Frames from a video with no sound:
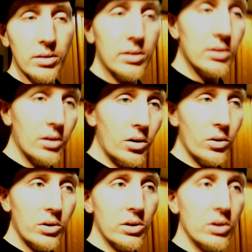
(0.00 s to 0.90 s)
So
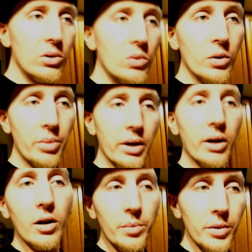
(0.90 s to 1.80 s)
you would be
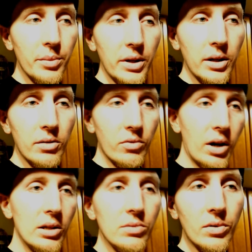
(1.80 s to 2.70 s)
helping me and
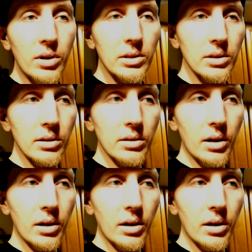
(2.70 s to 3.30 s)
vice versa.